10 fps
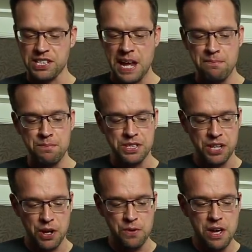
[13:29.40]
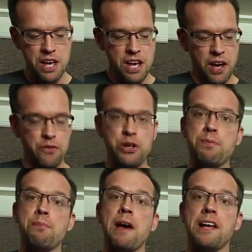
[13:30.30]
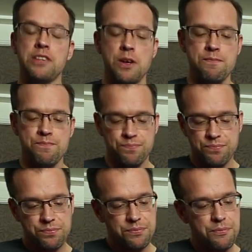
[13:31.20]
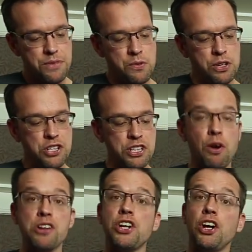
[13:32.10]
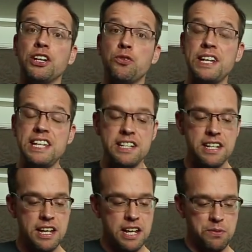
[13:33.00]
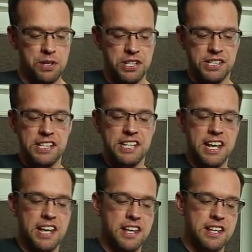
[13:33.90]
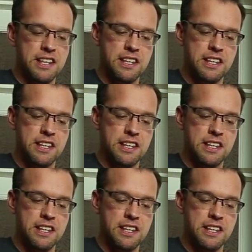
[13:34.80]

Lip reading: stems. So I've already prepared them. We're using Rotala green, which is this here.